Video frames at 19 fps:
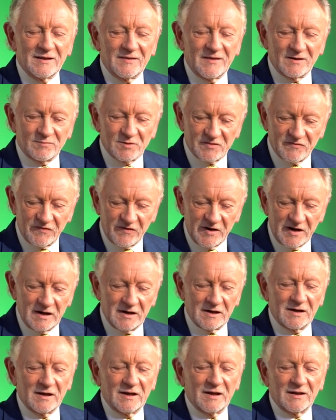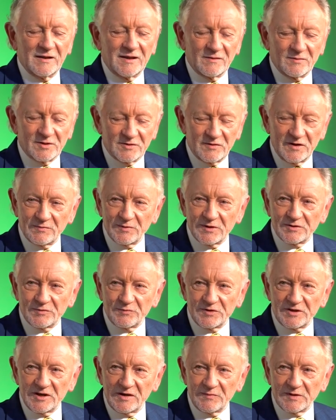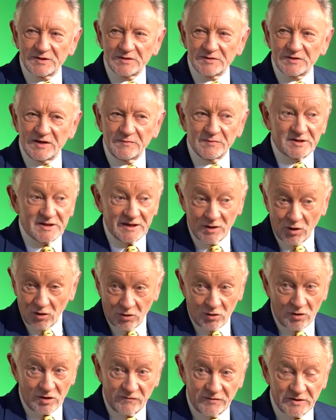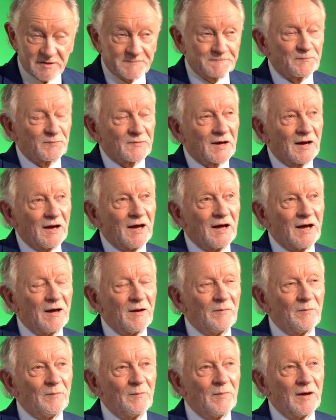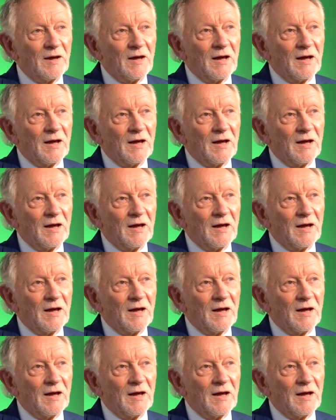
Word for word: there was Friel, there was, there was Seamus, Seamus Deane, all of us um,